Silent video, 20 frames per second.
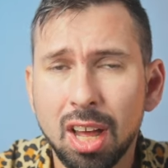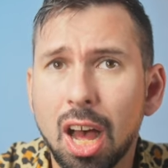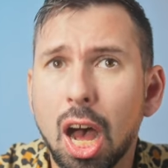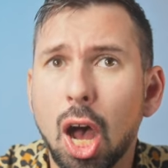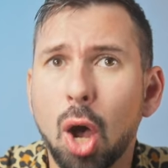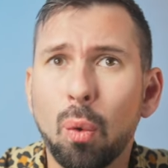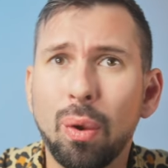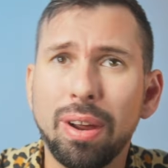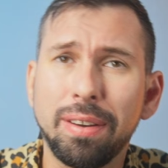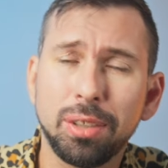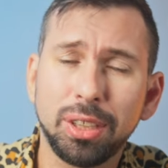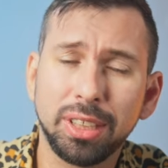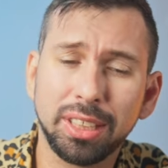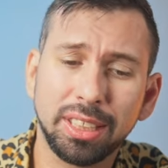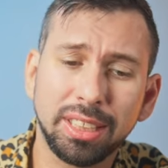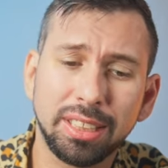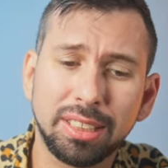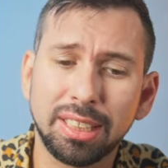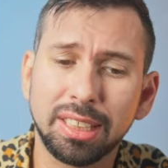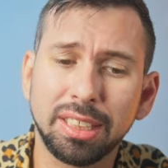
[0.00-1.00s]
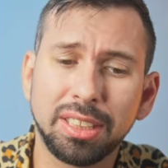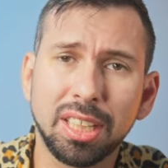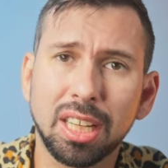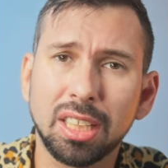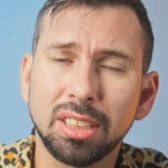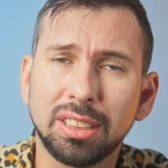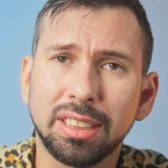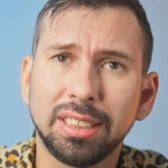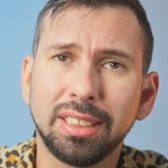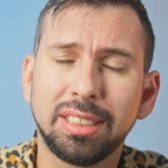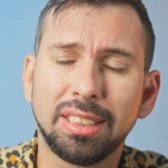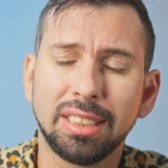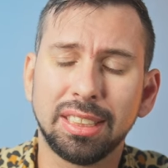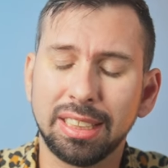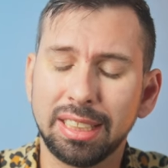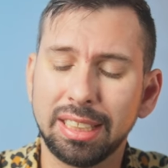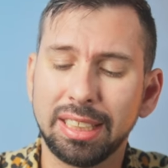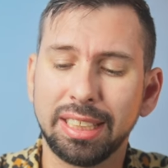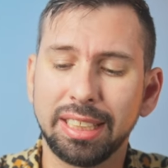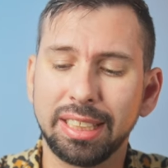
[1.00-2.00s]
However, it doesn't
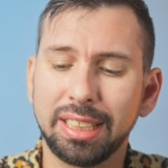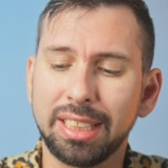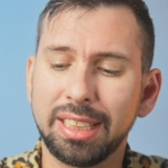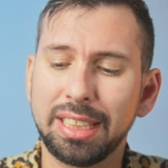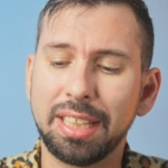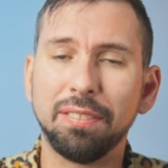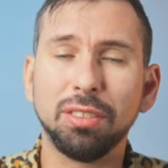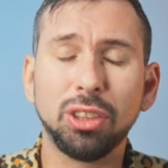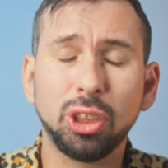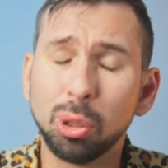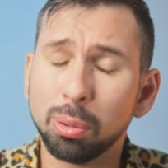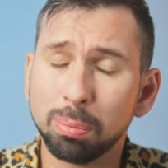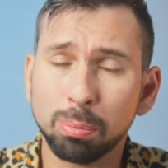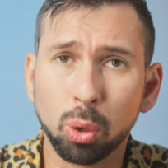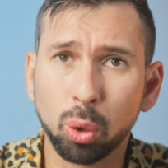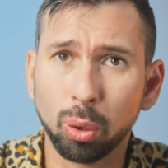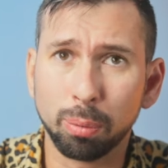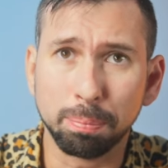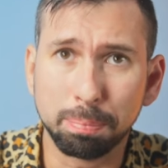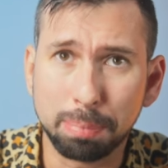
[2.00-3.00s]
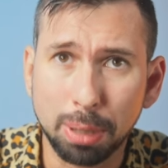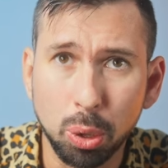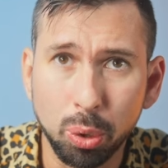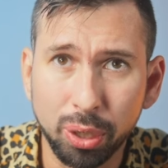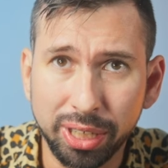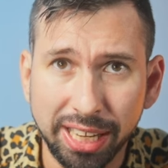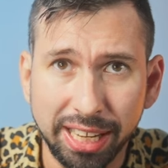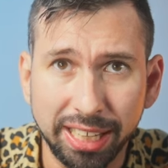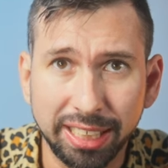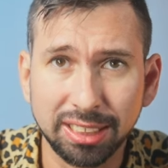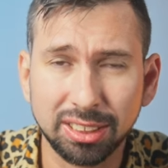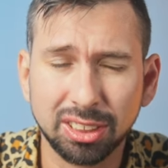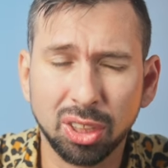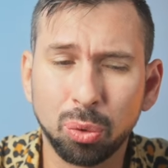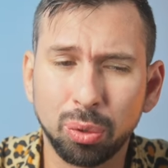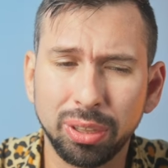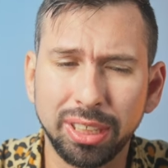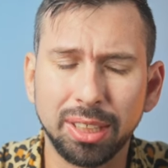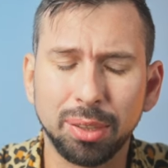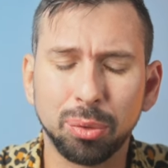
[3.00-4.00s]
gives you more bokeh. It's
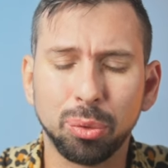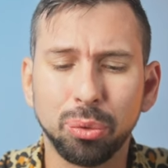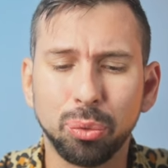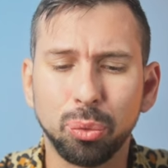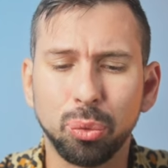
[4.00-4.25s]
only